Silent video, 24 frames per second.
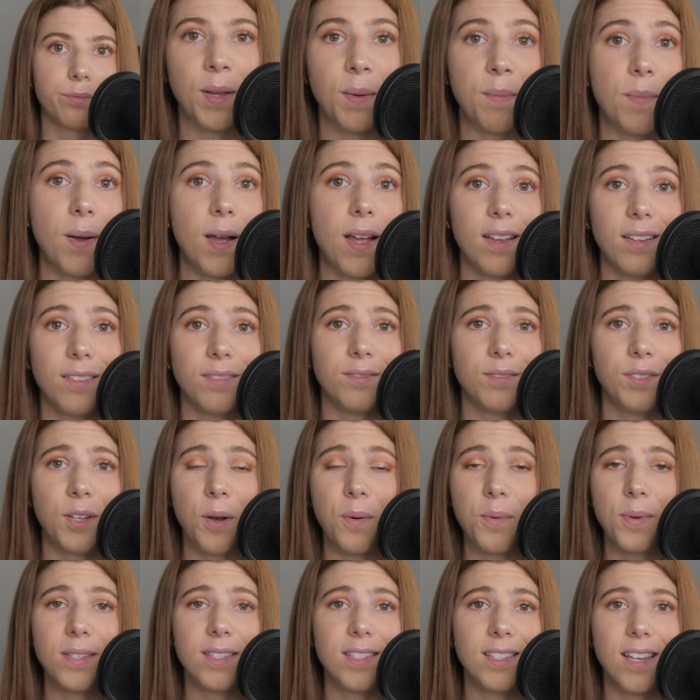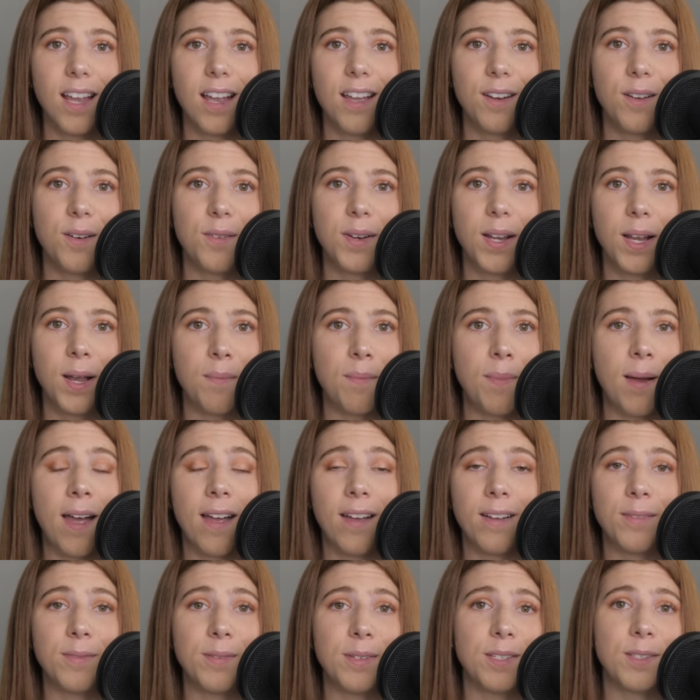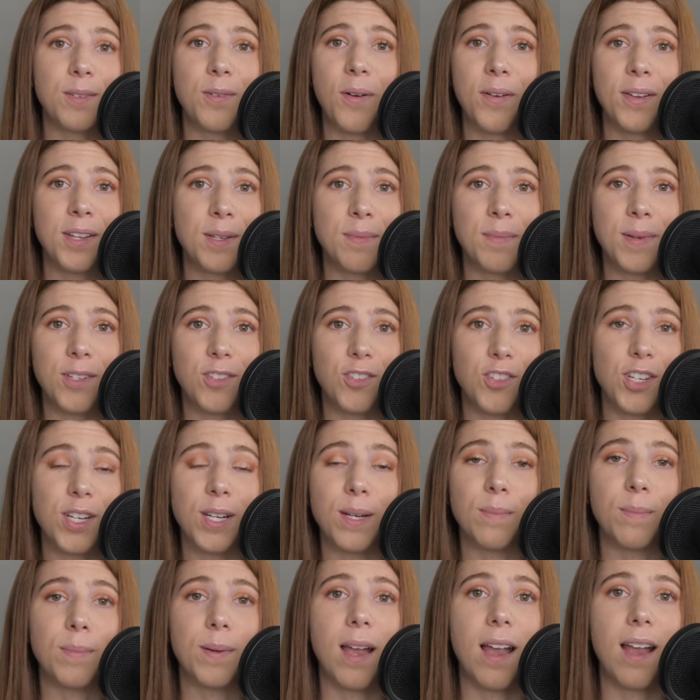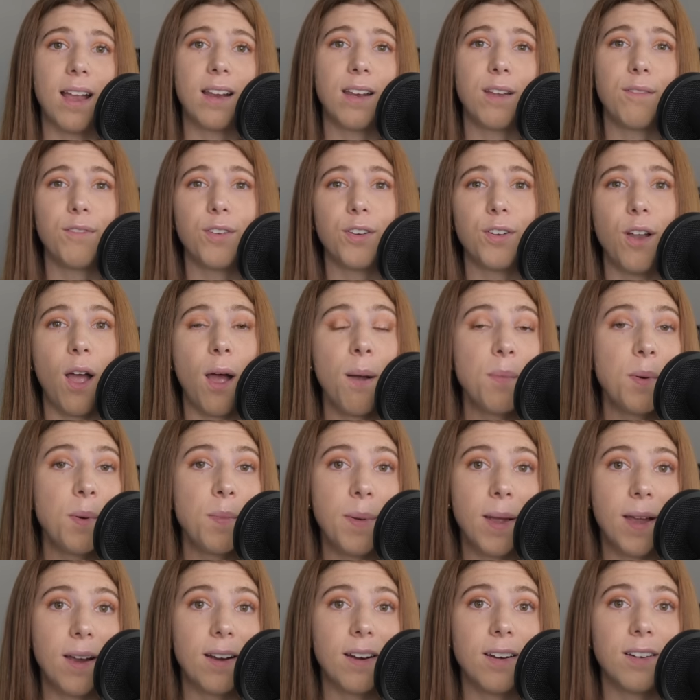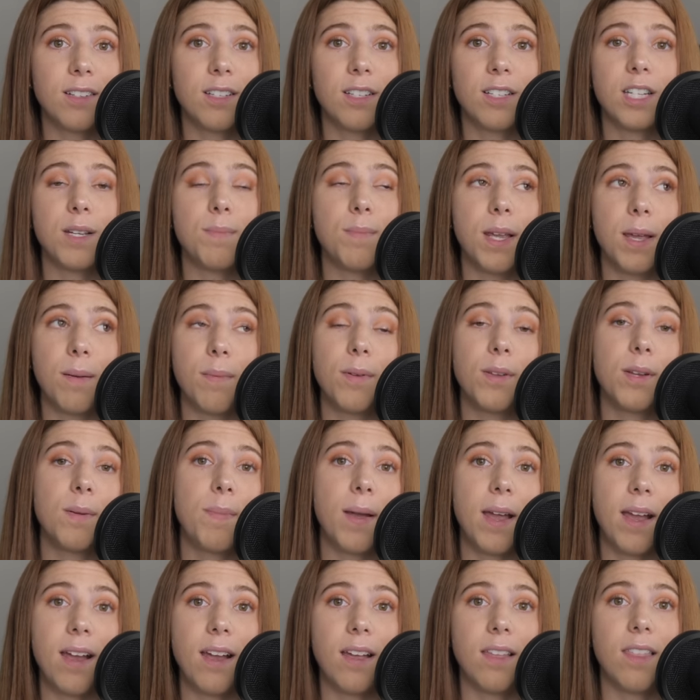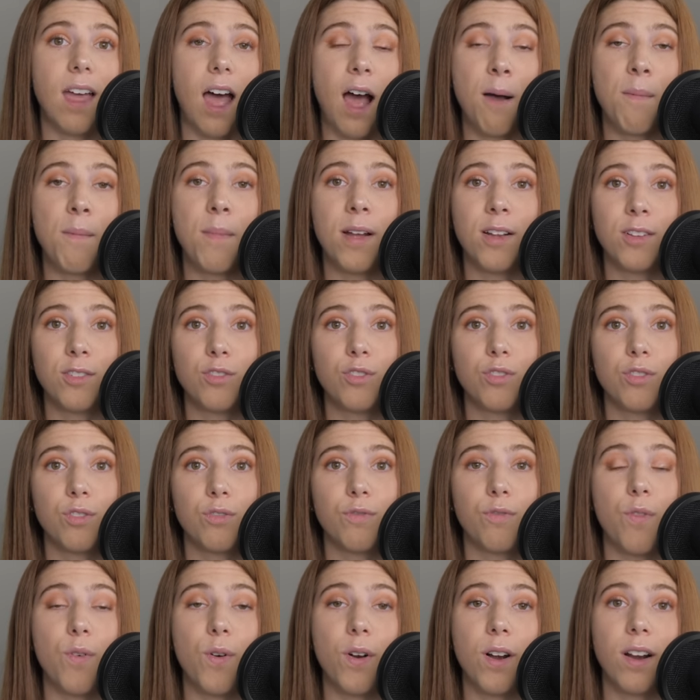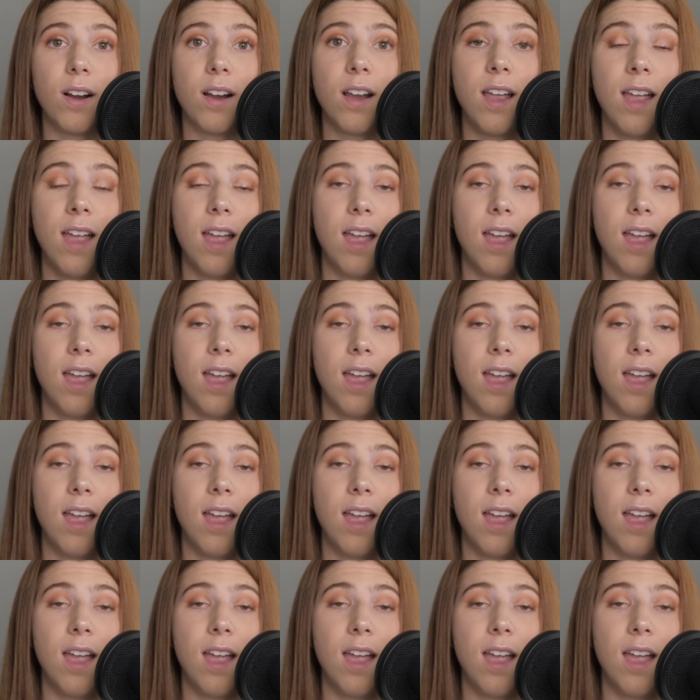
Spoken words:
But no one said owning a pet was going to be cheap, and if you're not prepared to be able to pay that much for